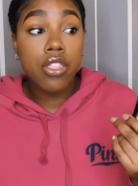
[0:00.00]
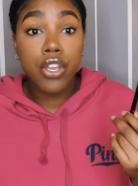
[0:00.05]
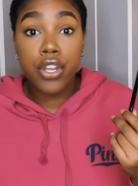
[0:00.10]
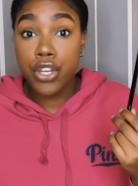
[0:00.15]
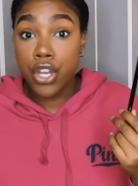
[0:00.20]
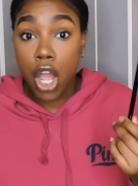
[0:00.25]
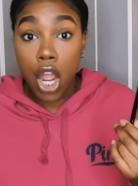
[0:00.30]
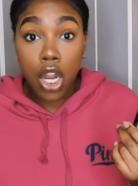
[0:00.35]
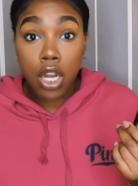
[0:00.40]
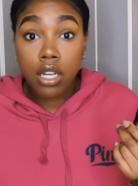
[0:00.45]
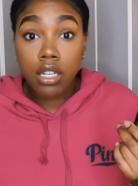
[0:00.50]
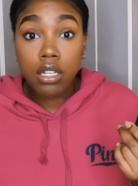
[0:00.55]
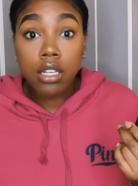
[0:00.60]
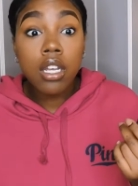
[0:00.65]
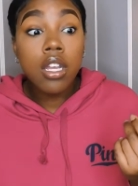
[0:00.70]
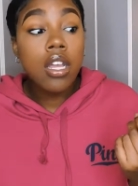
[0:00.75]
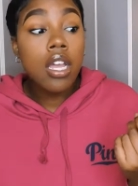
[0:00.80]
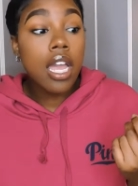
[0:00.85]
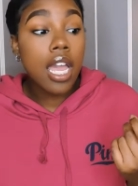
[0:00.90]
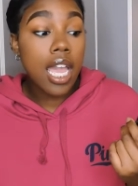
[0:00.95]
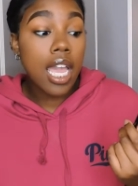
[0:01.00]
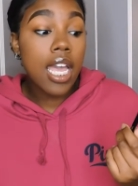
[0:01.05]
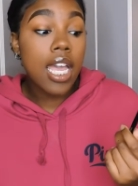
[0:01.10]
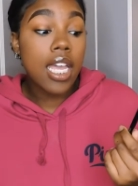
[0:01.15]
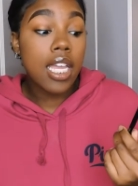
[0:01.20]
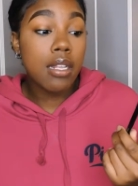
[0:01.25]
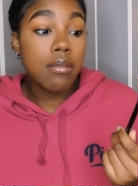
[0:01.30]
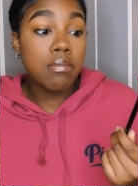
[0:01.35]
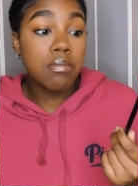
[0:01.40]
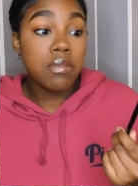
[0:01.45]
they're dark
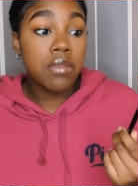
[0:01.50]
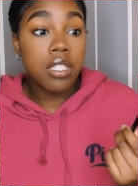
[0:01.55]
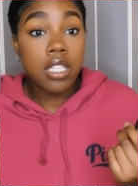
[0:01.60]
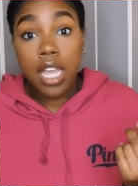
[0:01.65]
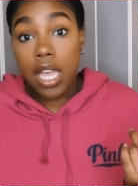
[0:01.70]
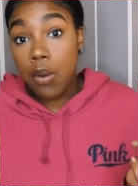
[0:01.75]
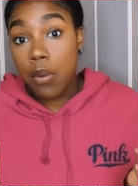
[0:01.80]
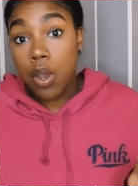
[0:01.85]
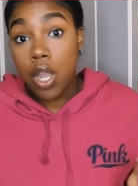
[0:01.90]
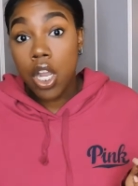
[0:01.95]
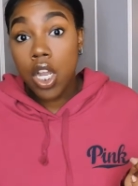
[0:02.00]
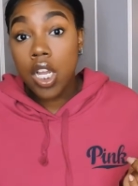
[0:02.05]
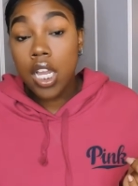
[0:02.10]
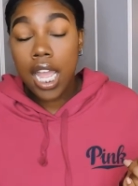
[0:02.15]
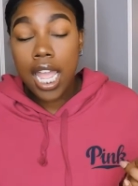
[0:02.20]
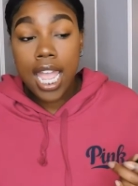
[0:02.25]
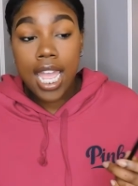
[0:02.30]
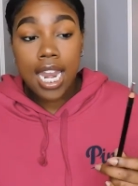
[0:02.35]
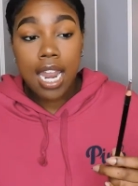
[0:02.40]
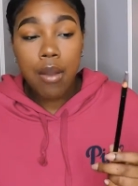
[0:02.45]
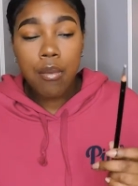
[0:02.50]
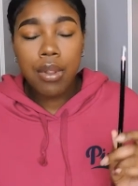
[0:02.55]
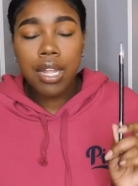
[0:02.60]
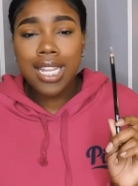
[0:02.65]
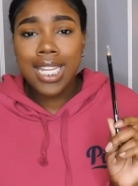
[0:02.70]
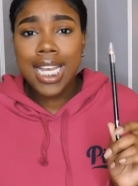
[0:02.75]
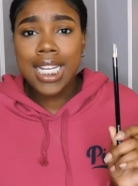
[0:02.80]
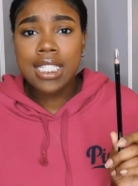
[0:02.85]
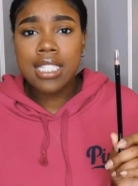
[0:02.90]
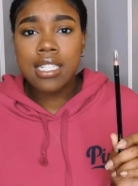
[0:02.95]
and they work and I
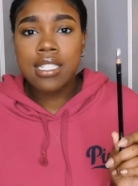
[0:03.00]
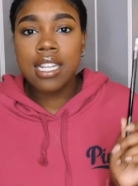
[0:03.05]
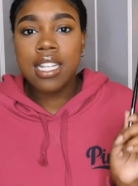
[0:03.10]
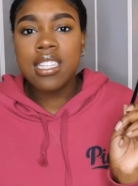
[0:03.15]
really like that,